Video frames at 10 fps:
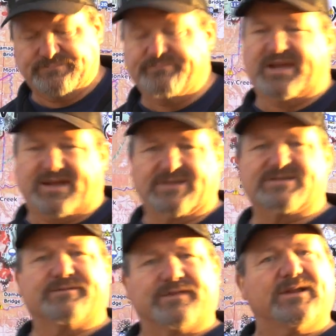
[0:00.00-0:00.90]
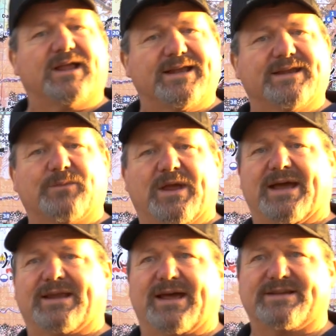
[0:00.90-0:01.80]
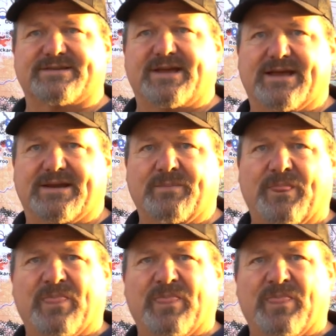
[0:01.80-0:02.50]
because of the lightning we had last night,